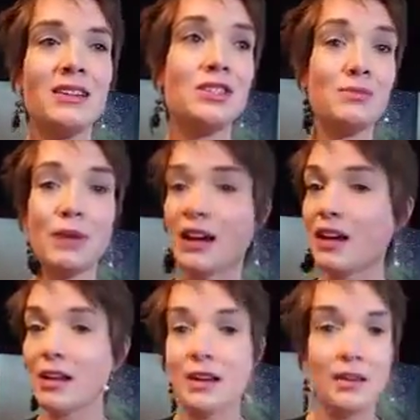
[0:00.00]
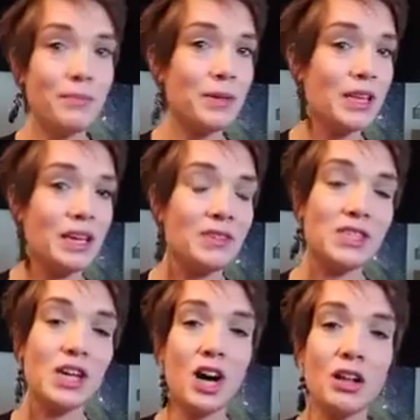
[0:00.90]
Sumerian
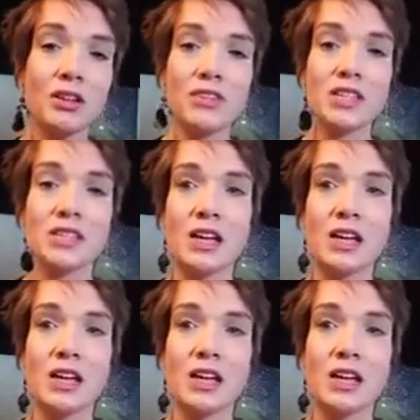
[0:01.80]
beliefs, all of this